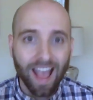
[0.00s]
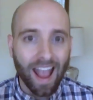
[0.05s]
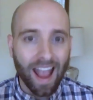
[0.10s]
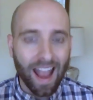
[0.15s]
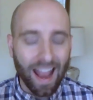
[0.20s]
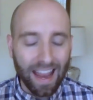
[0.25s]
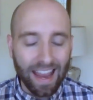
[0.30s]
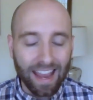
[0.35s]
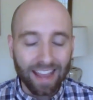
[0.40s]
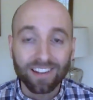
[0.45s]

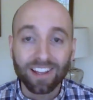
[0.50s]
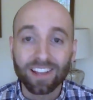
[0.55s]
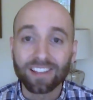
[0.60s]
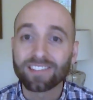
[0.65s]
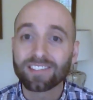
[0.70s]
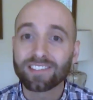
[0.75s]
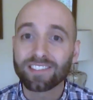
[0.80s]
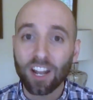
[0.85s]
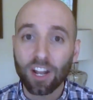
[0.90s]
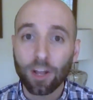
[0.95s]
and
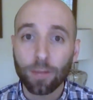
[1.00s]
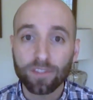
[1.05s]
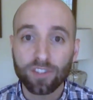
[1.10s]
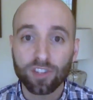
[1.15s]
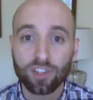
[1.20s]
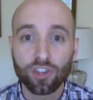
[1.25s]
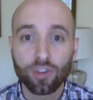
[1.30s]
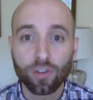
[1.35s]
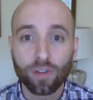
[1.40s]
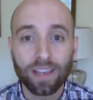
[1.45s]
set up so
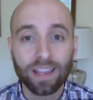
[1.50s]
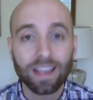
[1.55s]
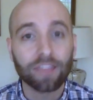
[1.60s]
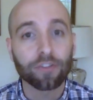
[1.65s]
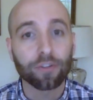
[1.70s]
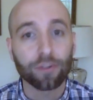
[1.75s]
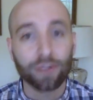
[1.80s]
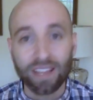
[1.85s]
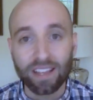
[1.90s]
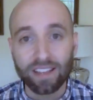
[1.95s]
you can get
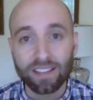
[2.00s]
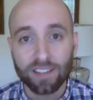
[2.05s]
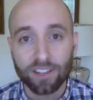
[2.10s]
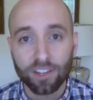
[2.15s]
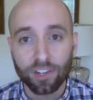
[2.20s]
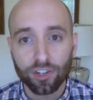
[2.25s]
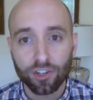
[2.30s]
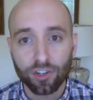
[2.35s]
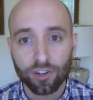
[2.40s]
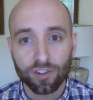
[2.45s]
their
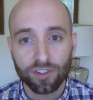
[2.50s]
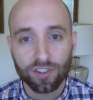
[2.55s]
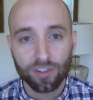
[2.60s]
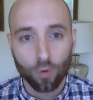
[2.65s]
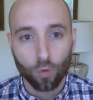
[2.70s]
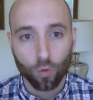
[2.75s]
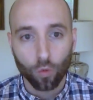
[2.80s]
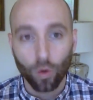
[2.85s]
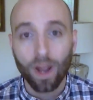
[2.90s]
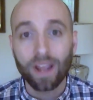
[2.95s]
e-signatures
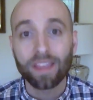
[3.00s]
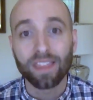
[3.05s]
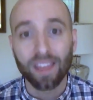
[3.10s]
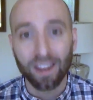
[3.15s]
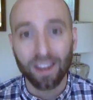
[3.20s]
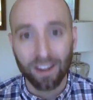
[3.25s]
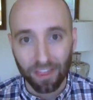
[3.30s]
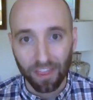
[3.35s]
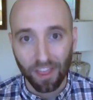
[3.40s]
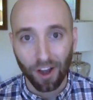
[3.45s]
right
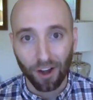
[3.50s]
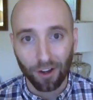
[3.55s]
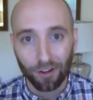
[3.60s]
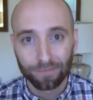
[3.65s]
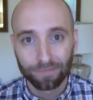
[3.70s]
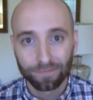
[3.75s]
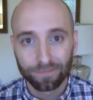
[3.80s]
then and there.